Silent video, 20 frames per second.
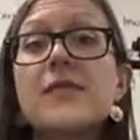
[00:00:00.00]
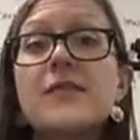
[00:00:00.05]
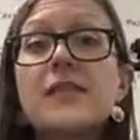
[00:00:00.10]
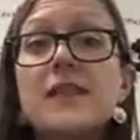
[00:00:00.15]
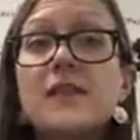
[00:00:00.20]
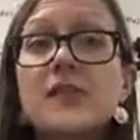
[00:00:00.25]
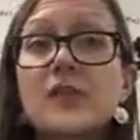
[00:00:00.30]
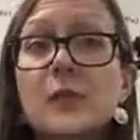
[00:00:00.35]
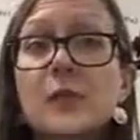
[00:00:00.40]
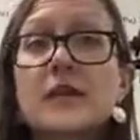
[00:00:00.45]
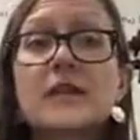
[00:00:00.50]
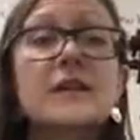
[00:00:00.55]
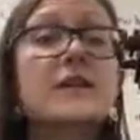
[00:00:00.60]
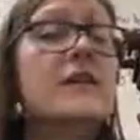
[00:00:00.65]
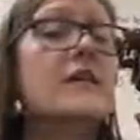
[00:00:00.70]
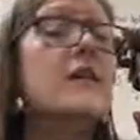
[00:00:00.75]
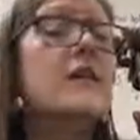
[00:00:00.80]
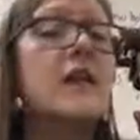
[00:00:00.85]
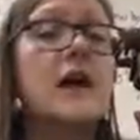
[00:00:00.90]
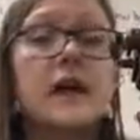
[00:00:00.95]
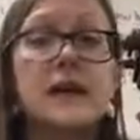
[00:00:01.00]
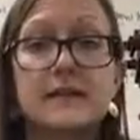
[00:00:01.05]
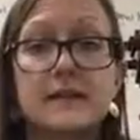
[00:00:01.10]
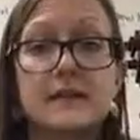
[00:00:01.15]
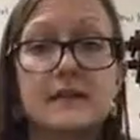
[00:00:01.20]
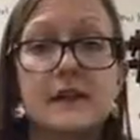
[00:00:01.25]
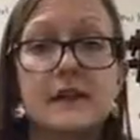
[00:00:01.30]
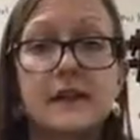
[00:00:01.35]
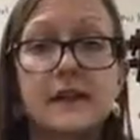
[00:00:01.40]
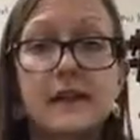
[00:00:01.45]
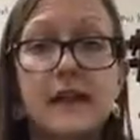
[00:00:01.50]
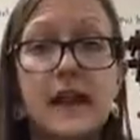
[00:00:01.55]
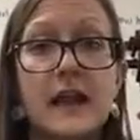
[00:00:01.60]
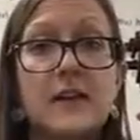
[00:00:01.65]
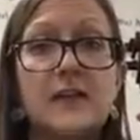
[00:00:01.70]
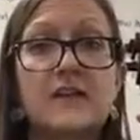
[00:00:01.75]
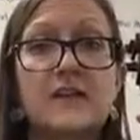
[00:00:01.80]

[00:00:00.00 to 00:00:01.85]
This one does not start on A